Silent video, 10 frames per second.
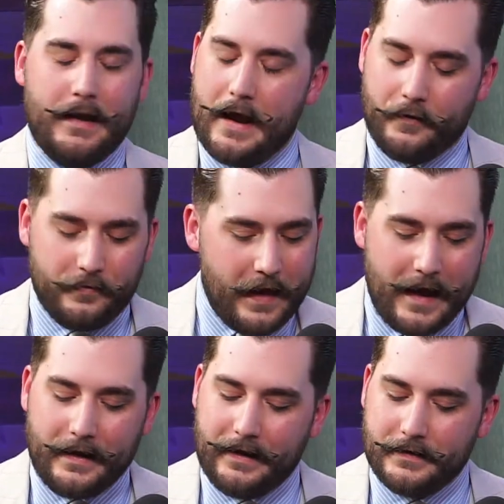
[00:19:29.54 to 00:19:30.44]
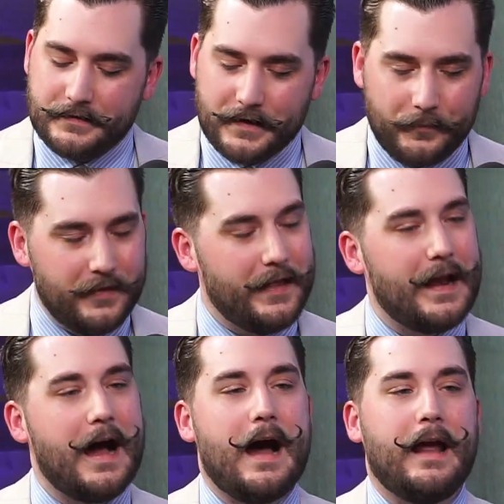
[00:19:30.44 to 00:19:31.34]
Now that is something that
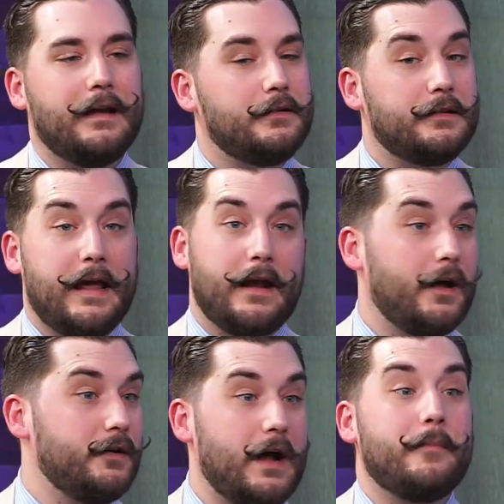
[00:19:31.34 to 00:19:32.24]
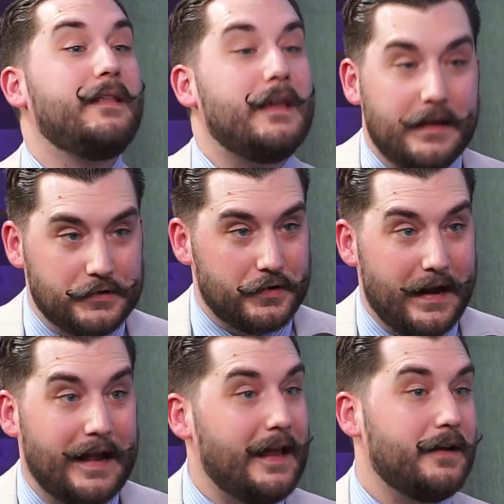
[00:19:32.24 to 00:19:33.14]
I can't I'm in the industry and
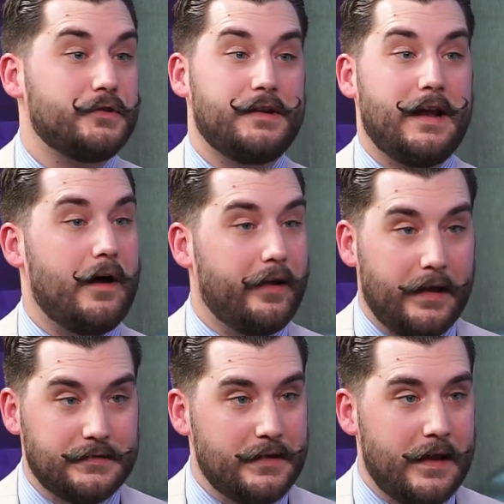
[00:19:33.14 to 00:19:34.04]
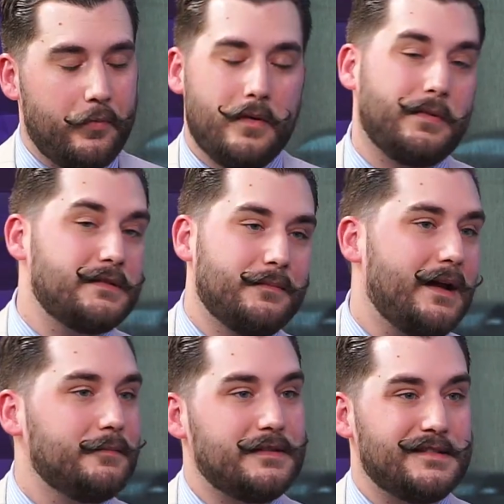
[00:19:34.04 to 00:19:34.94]
I can't understand how it gets to that point, but
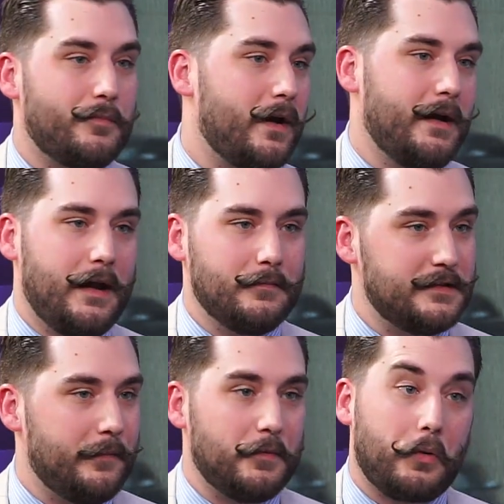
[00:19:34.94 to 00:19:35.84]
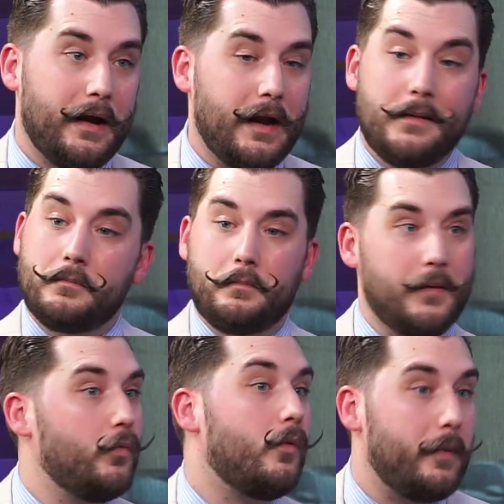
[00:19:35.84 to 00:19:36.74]
sometimes it's the brand name. Slap the brand name,
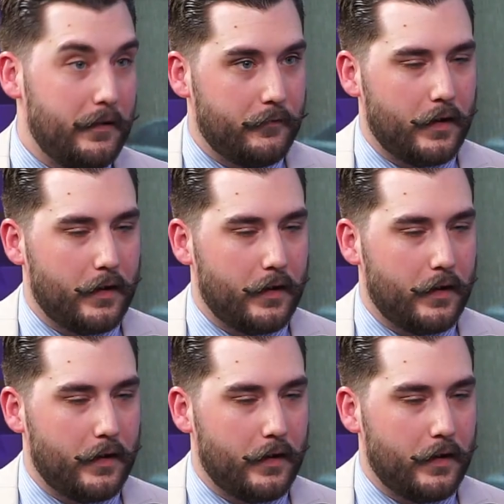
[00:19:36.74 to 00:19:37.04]
people will pay for it.